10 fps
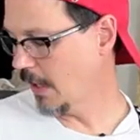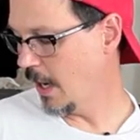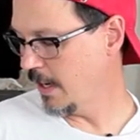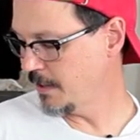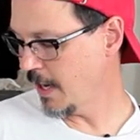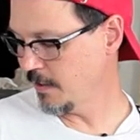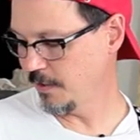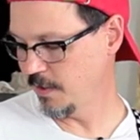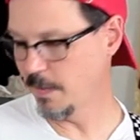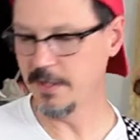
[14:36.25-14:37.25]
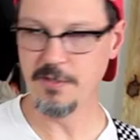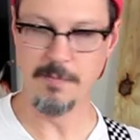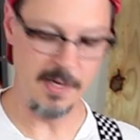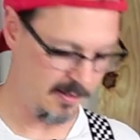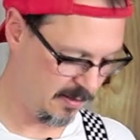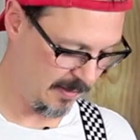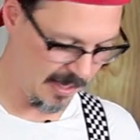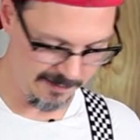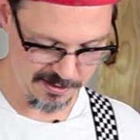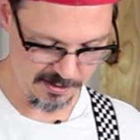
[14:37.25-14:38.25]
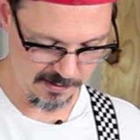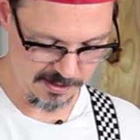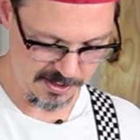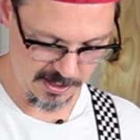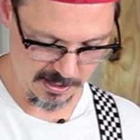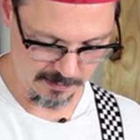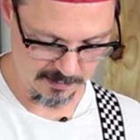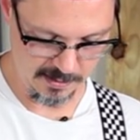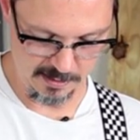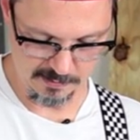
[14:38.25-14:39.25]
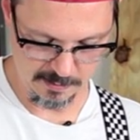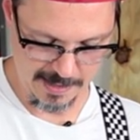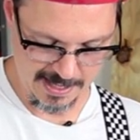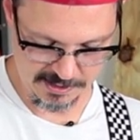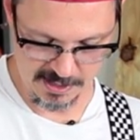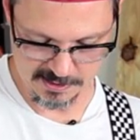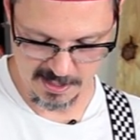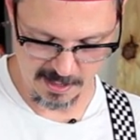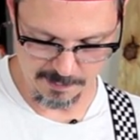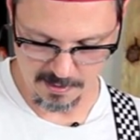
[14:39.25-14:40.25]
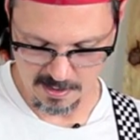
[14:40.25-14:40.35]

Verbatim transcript: I attached these by two methods. I mean, obviously you can see the, the masking tape